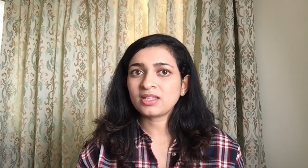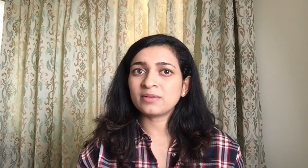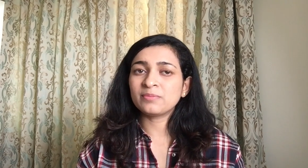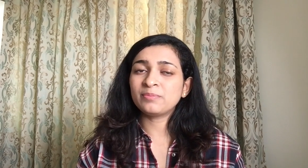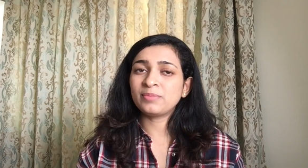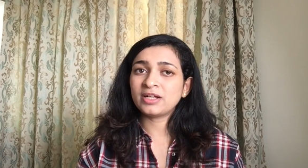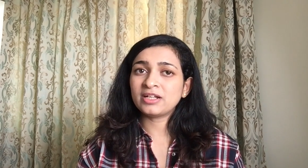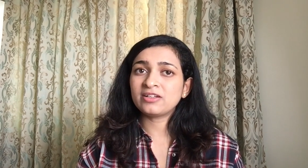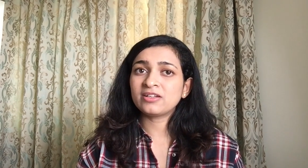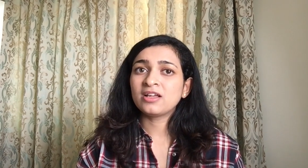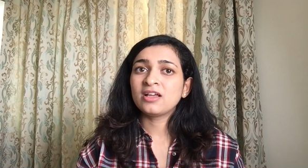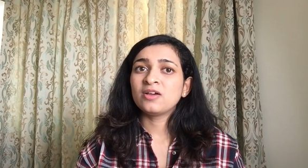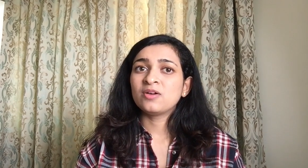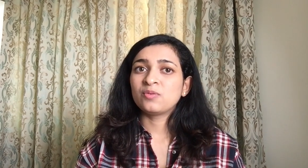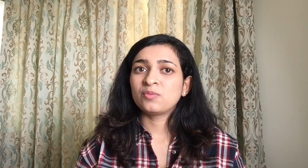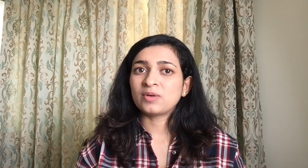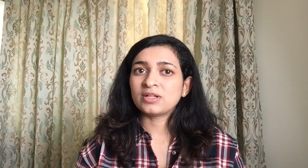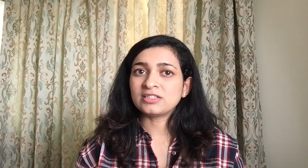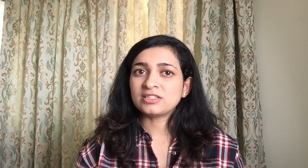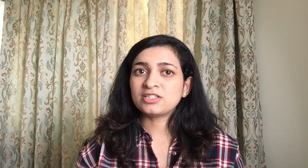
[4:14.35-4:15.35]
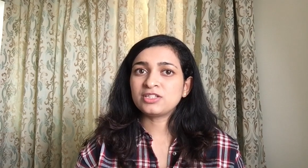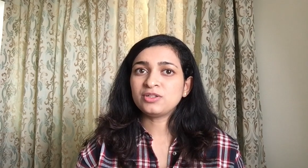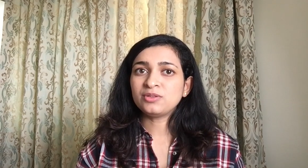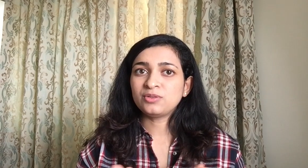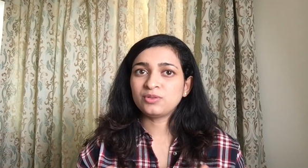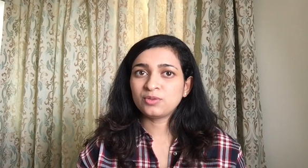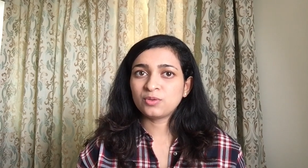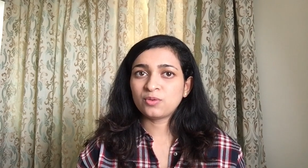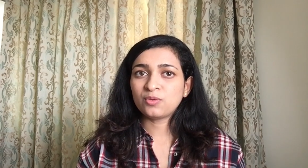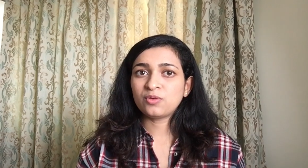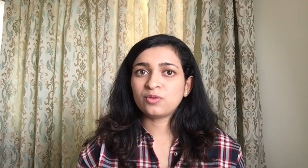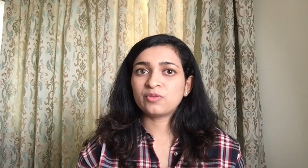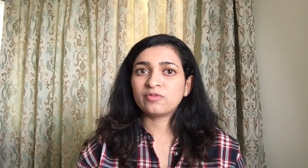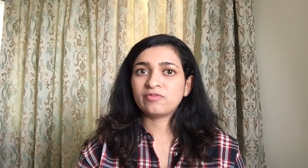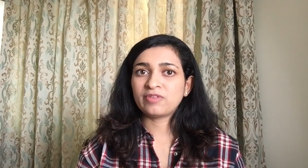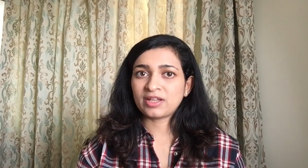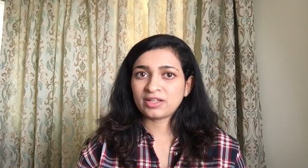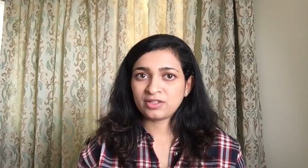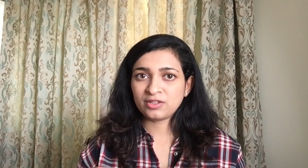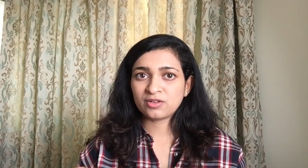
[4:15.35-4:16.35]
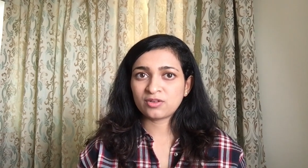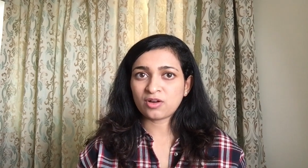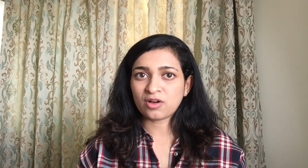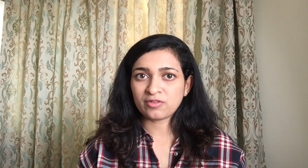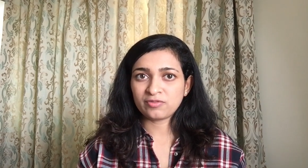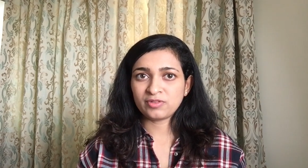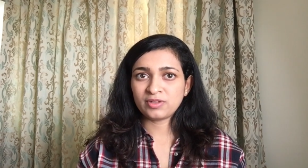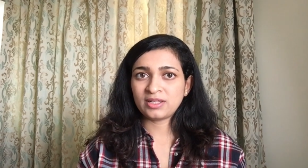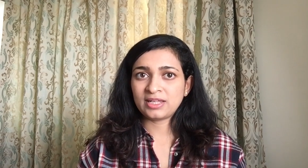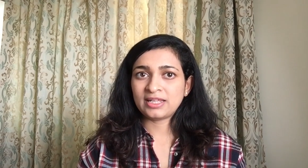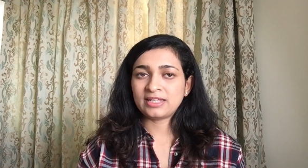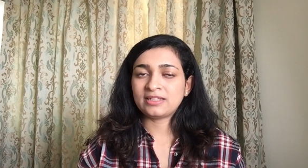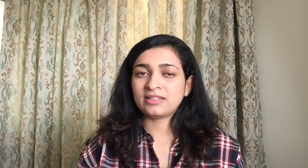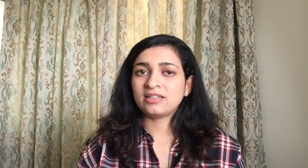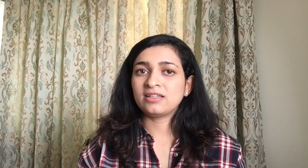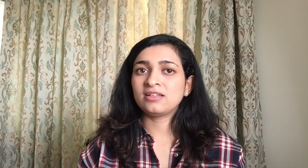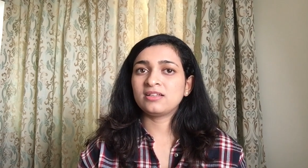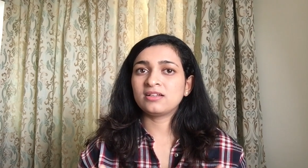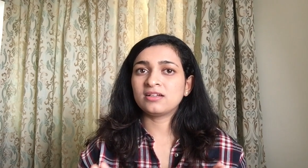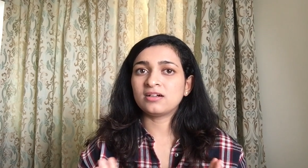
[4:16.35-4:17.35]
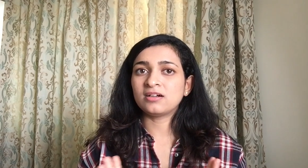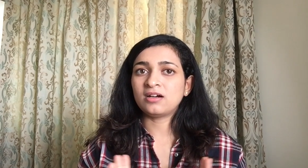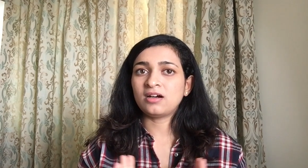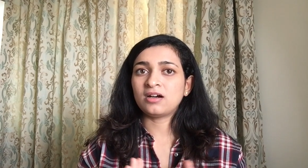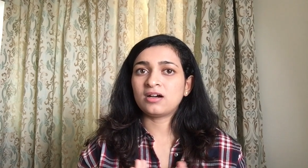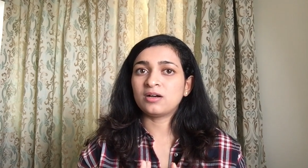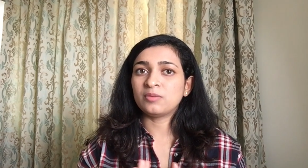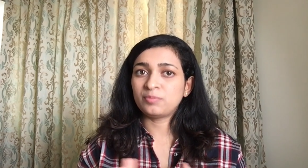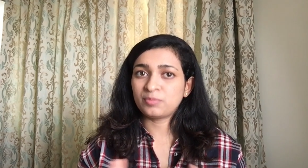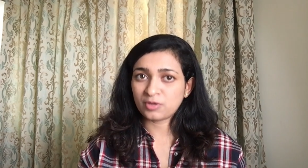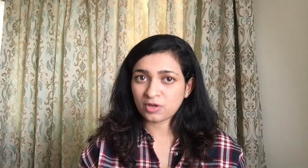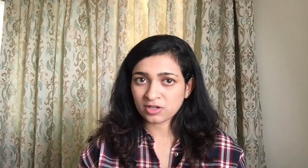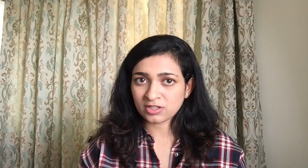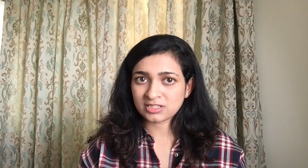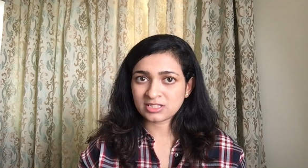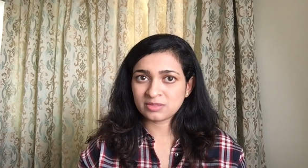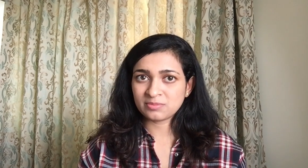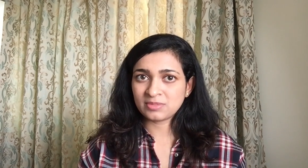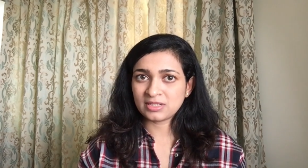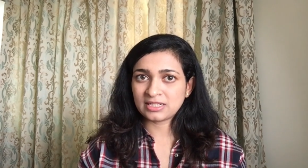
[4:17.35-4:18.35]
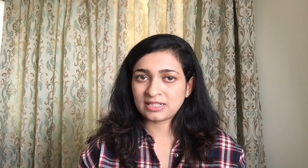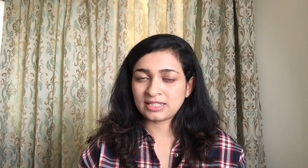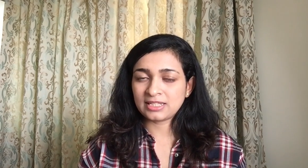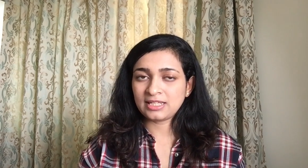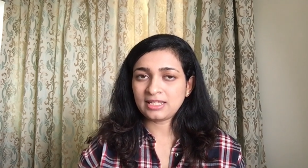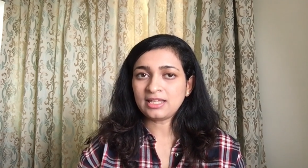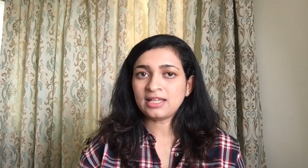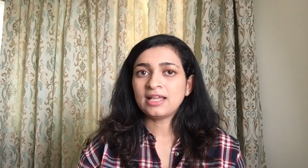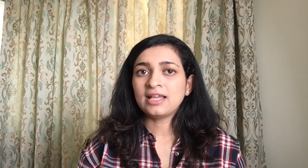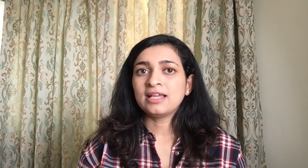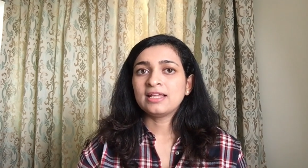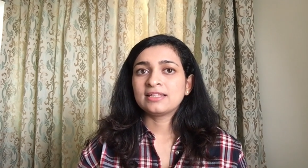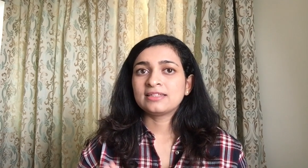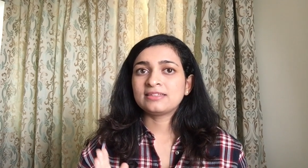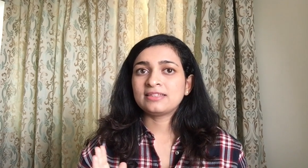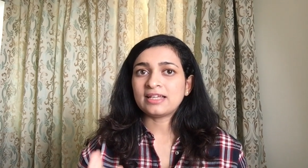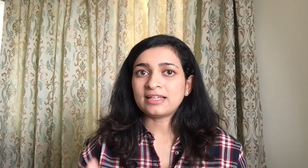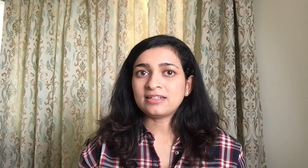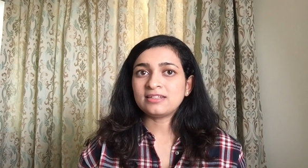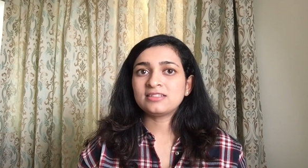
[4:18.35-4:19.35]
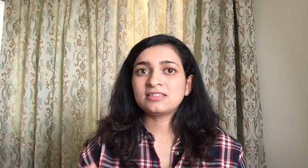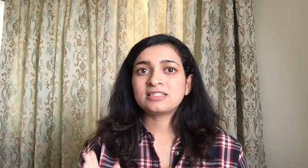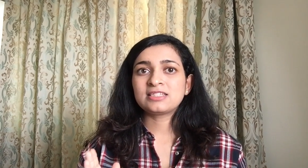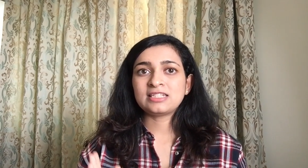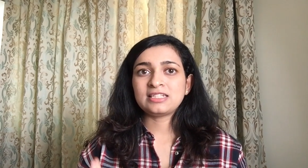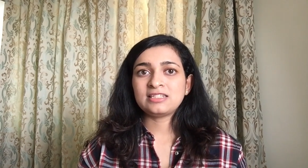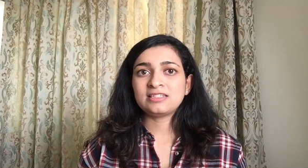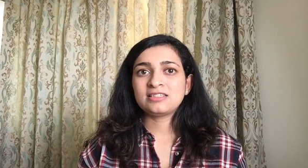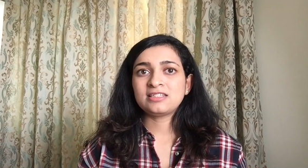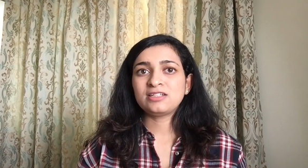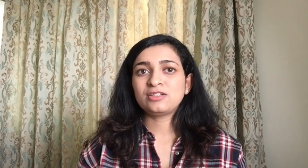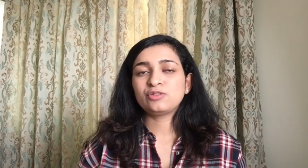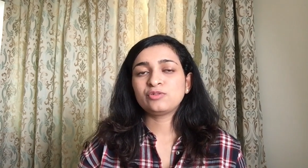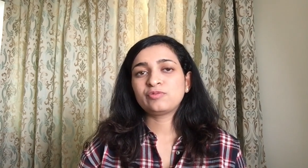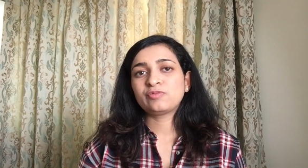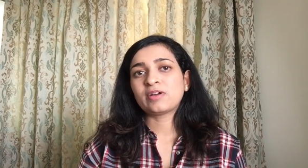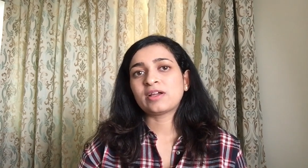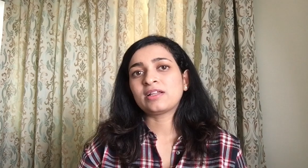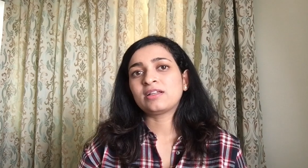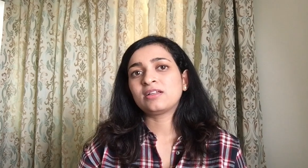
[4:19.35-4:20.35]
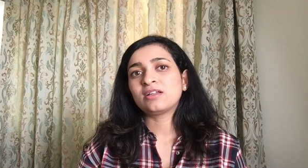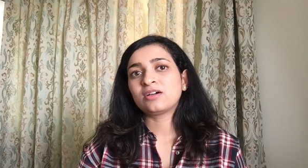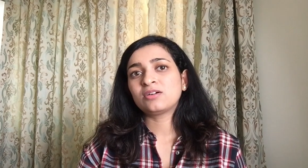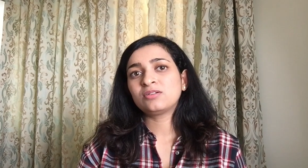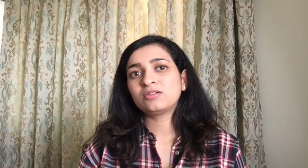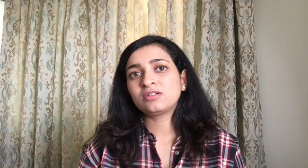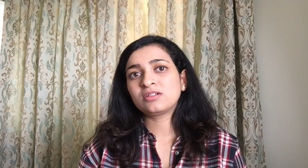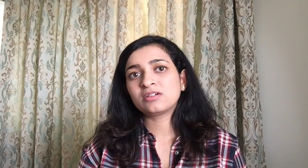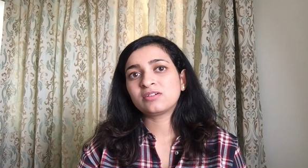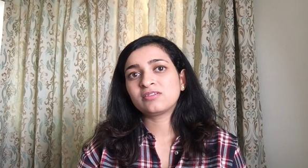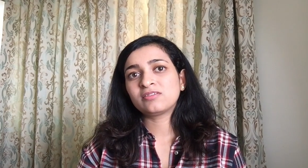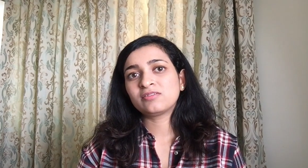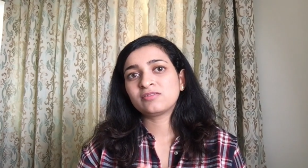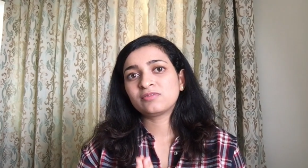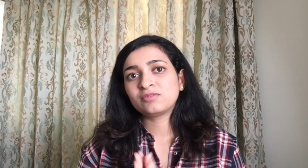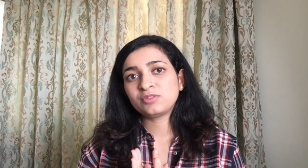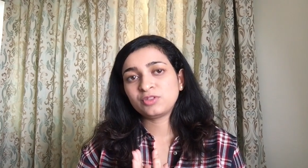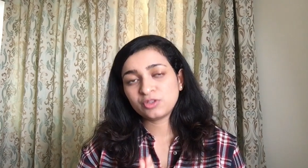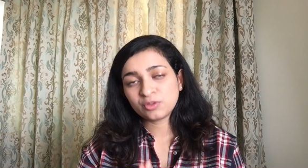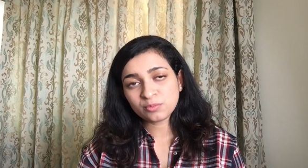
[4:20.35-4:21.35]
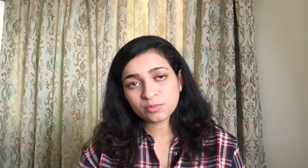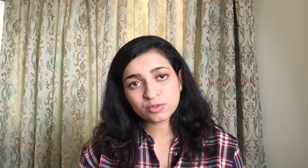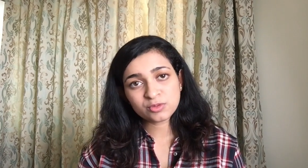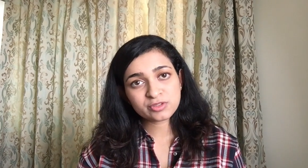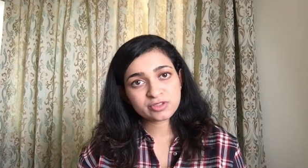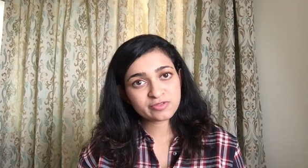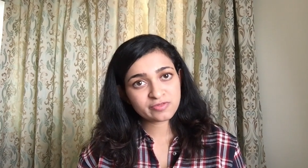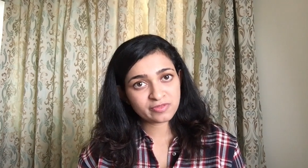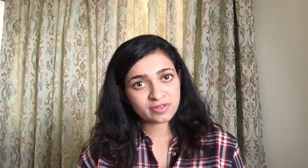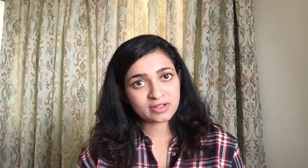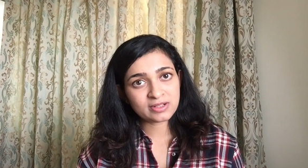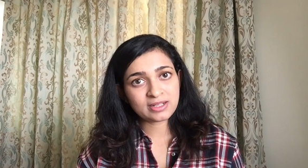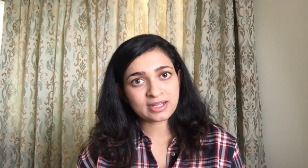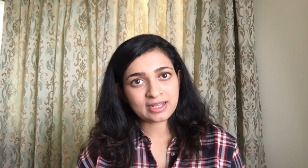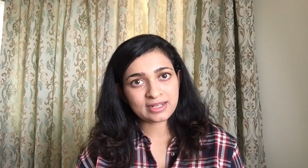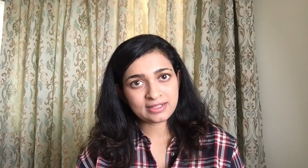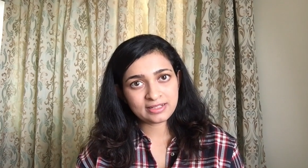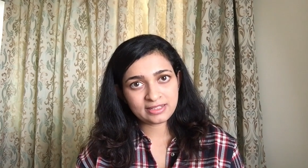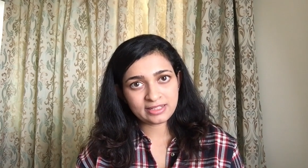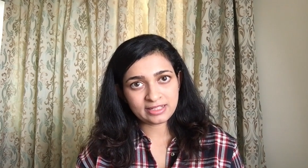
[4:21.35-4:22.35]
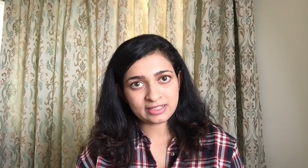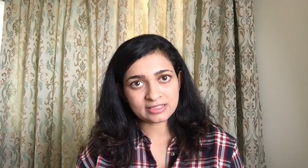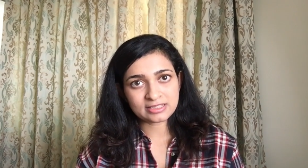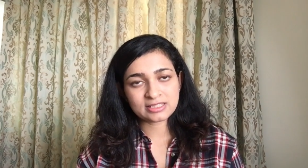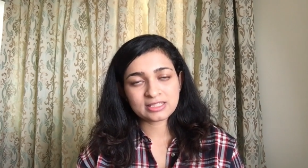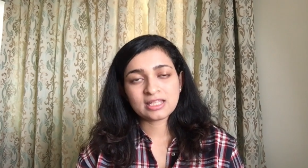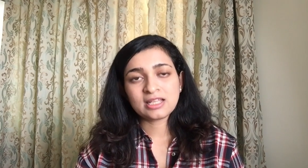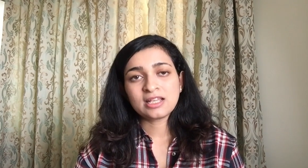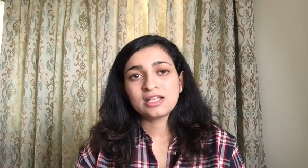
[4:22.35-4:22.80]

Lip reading: But once you know when you're ovulating approximately, then it's easy to find out your most fertile days.